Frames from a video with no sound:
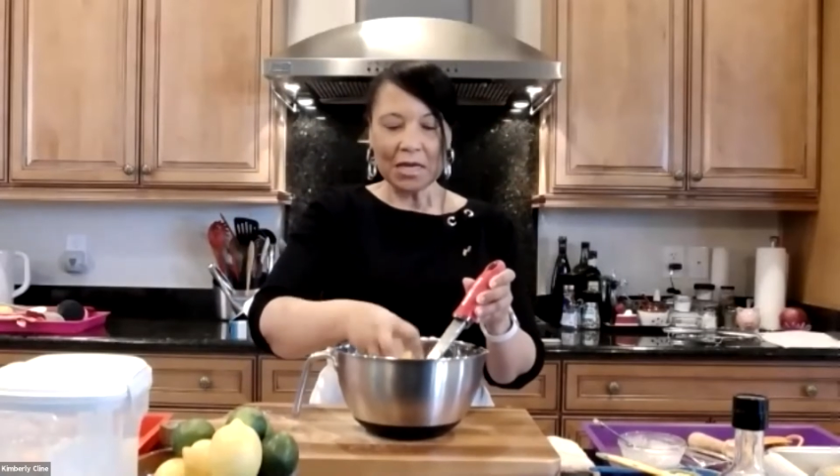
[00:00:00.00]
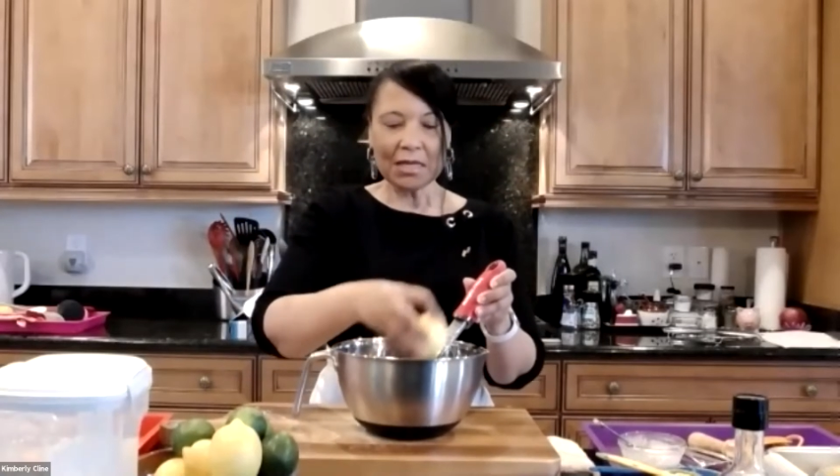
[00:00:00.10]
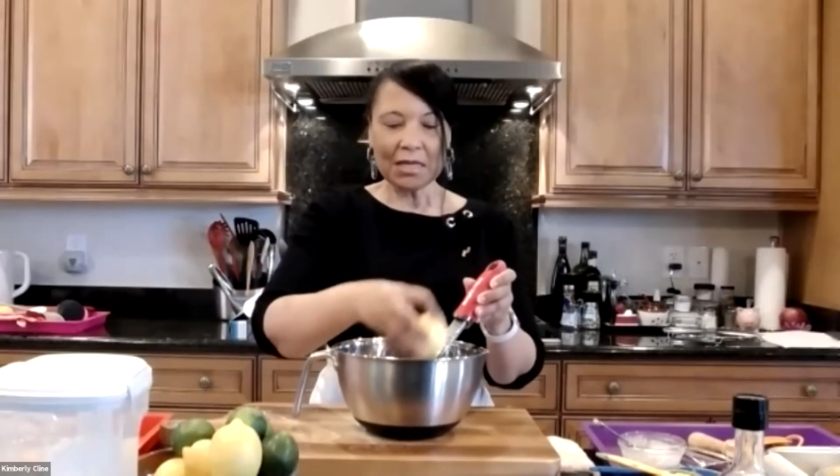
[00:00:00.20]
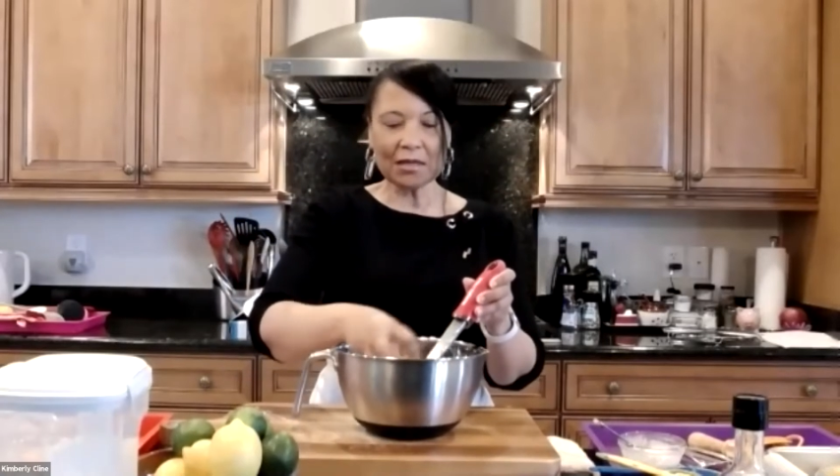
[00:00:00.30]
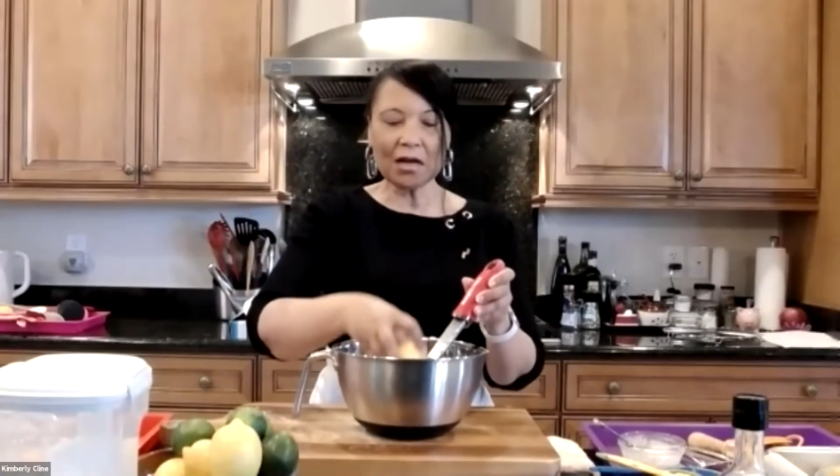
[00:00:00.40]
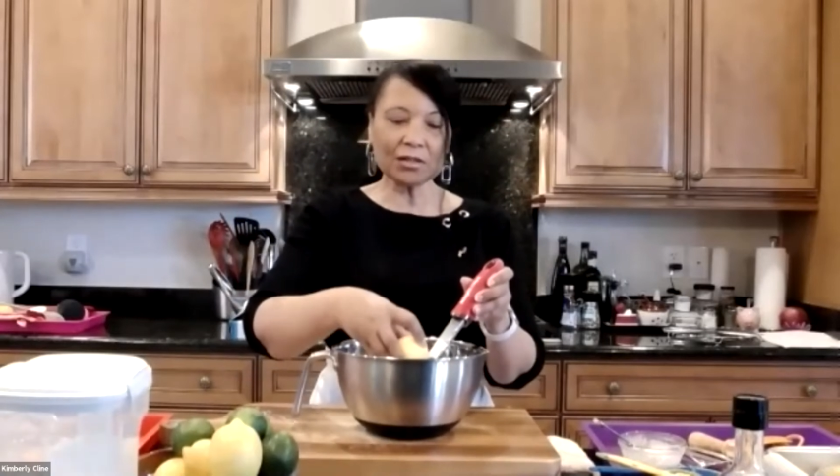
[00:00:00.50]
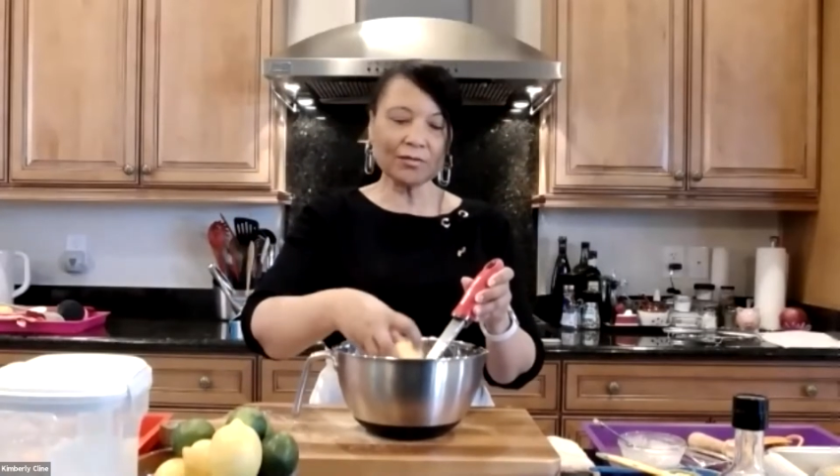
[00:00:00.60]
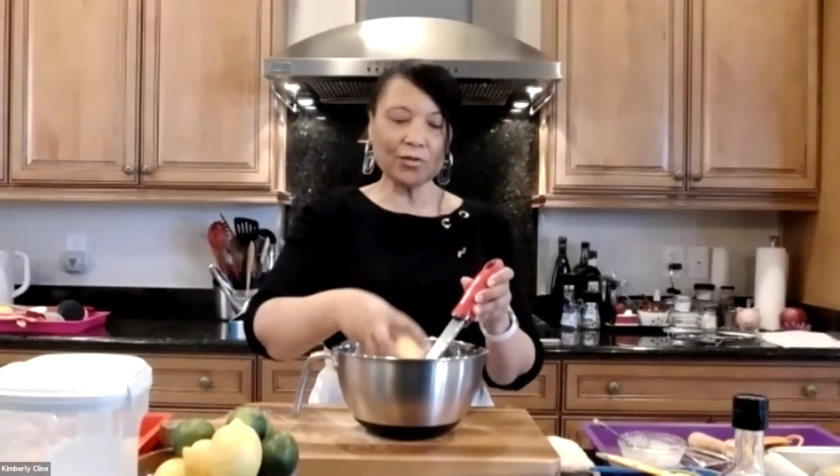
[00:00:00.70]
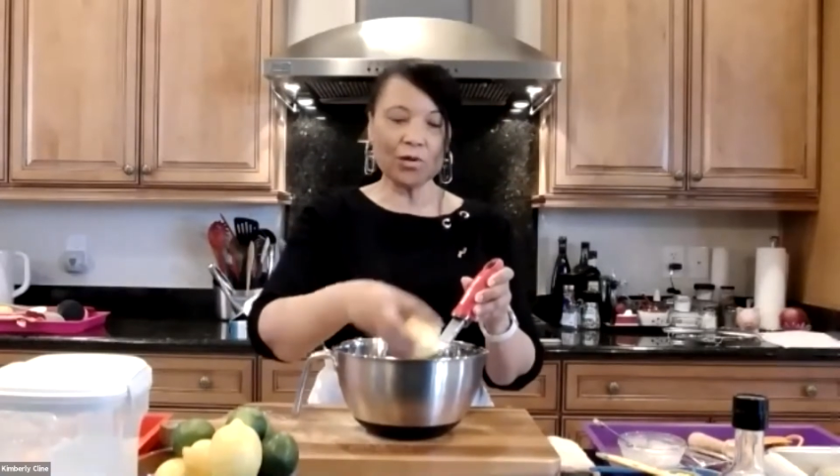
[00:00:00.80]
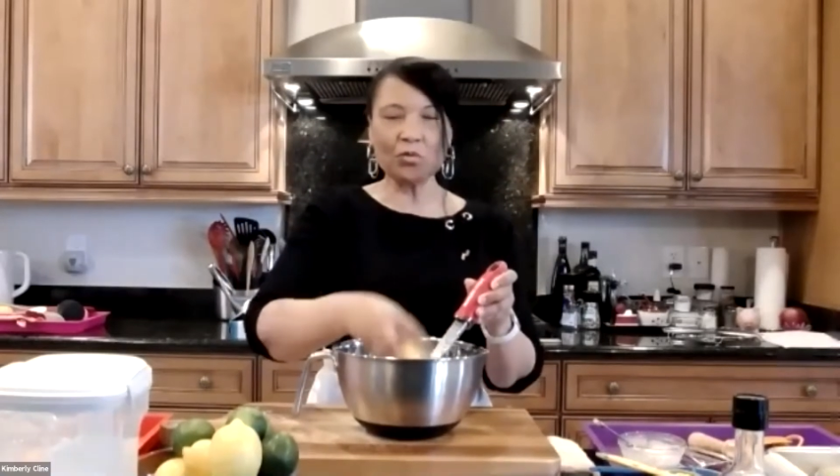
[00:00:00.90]
and it
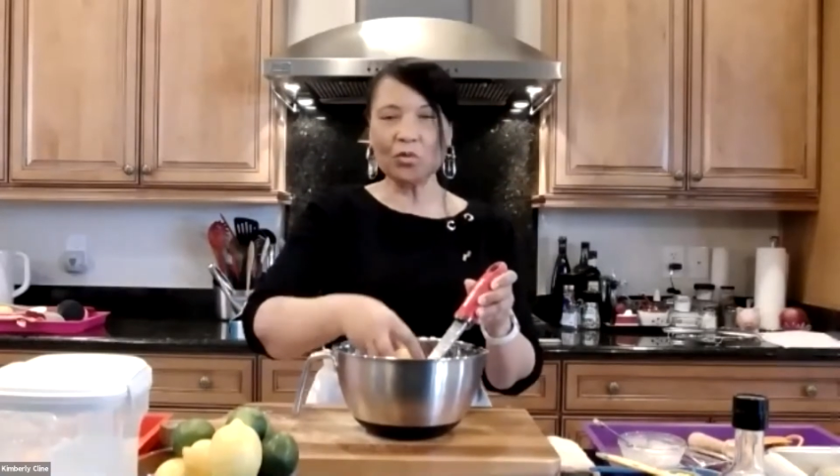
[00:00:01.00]
calls for